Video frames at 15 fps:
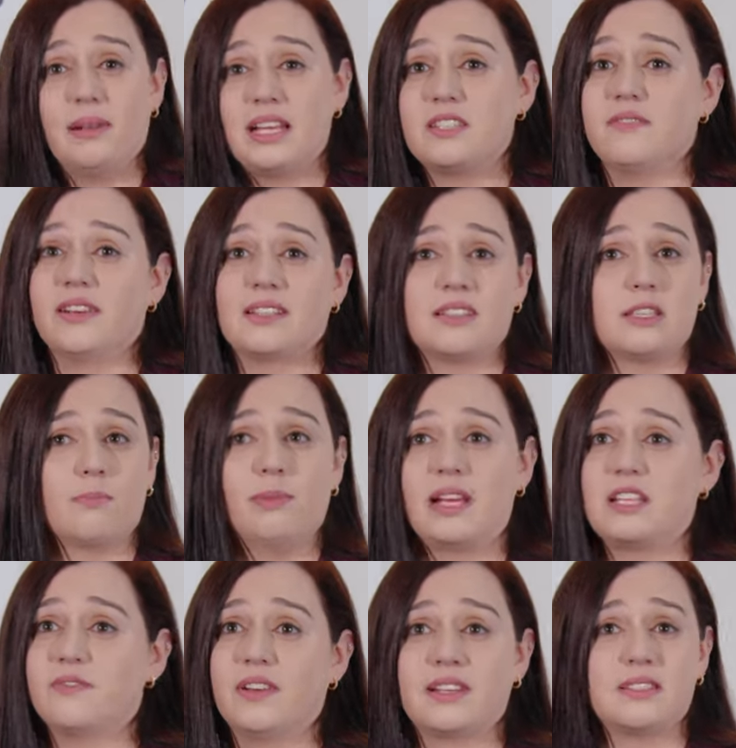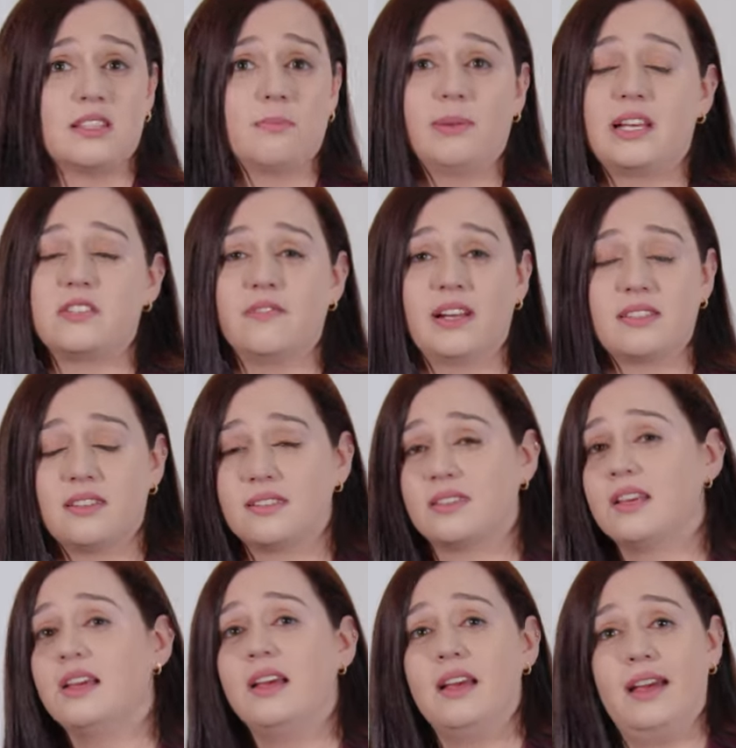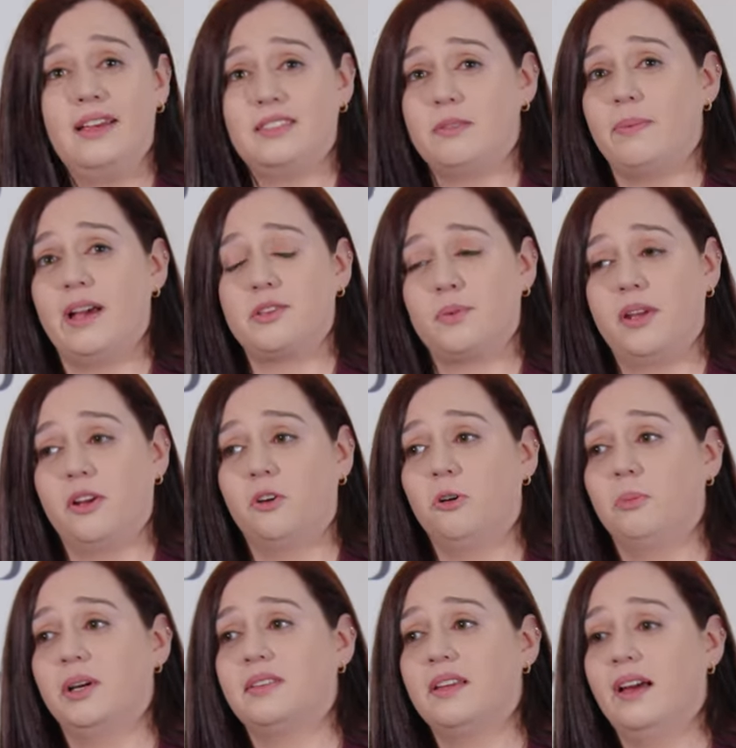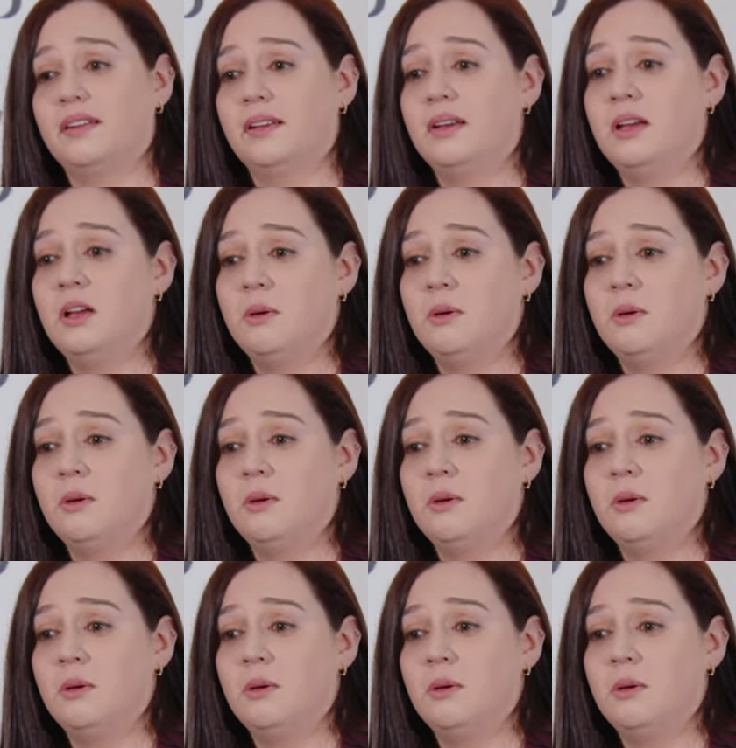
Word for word: please fix this, please fix this, please fix this, is the best way to go about that.